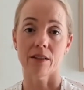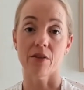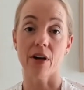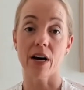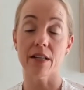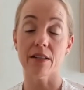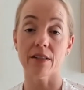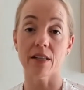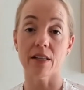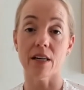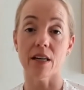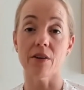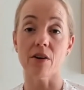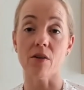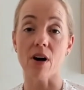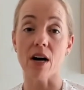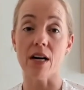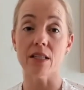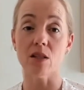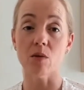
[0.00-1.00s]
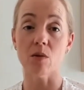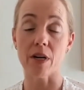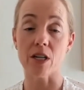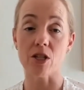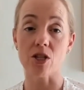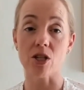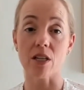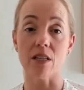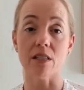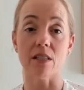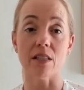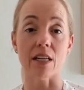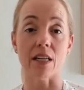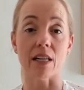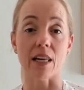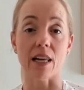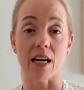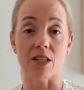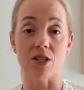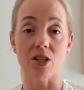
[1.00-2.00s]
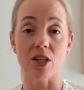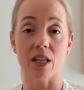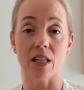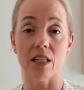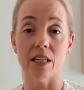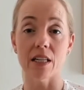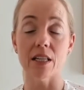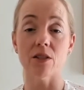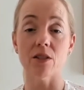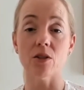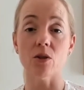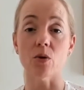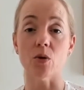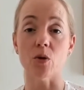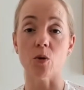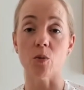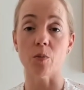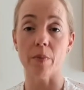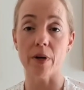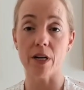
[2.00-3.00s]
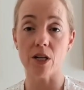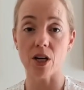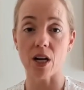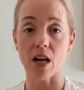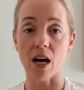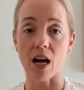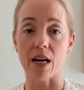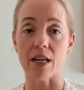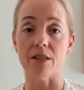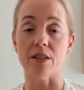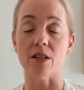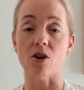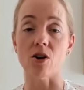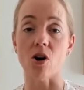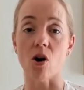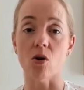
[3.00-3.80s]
That said, there are specialists at larger clinics who specialise in